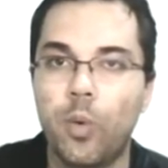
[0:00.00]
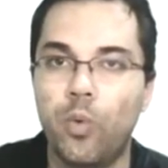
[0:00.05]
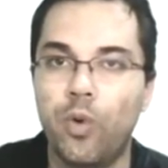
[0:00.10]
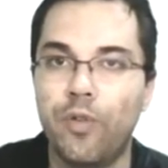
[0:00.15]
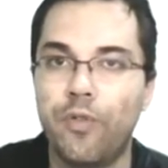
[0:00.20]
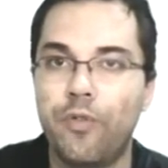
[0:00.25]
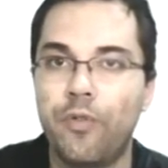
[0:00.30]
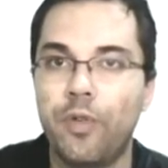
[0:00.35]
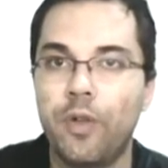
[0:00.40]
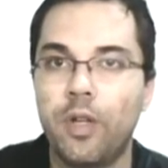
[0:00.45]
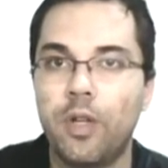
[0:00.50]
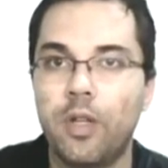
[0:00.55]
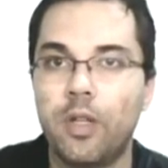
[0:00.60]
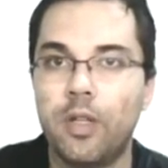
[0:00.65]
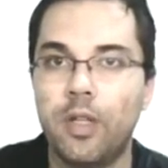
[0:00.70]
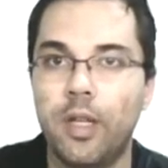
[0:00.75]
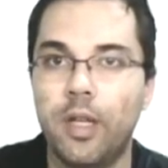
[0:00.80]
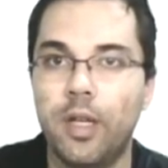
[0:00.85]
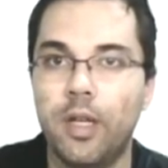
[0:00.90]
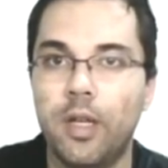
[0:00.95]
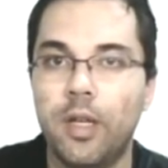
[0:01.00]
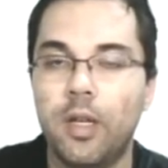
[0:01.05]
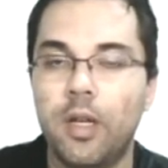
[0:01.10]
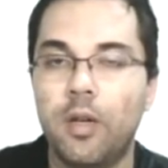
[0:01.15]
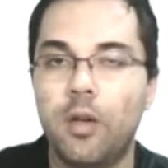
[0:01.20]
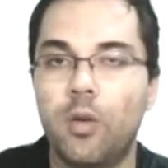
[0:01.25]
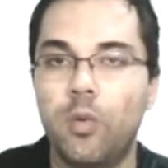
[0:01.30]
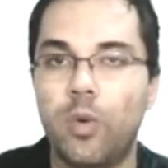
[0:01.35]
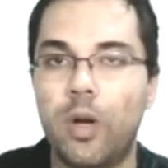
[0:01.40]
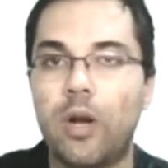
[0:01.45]
with the
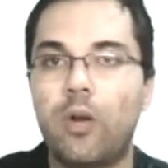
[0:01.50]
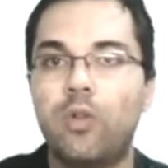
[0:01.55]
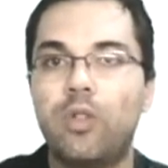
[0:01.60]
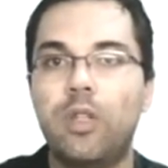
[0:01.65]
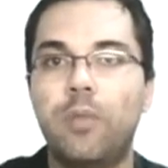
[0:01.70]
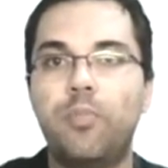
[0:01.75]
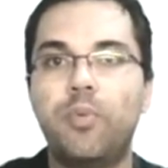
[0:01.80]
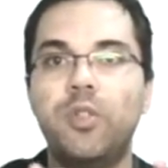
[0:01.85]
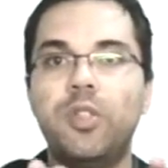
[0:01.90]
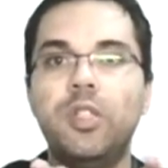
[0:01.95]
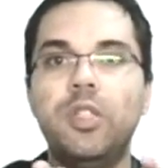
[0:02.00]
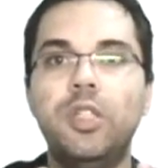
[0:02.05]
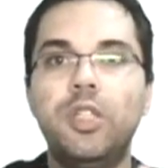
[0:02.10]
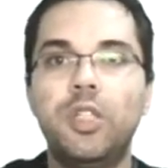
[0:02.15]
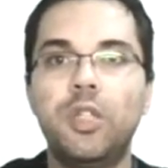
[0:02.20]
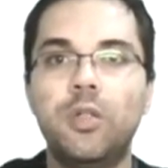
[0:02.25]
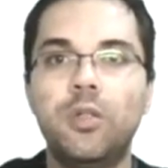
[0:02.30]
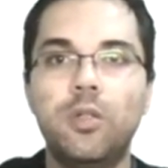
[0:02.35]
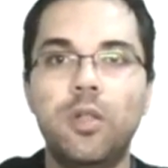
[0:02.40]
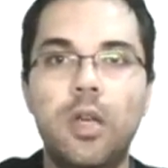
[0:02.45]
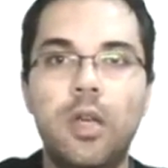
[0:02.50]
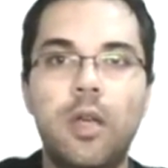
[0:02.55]
Uragote position,